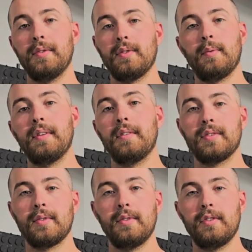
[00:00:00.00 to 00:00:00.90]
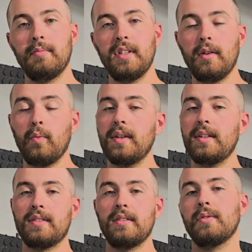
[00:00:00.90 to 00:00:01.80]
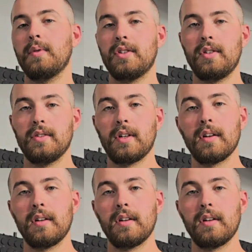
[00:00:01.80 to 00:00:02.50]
So whether it's going to be a windy situation in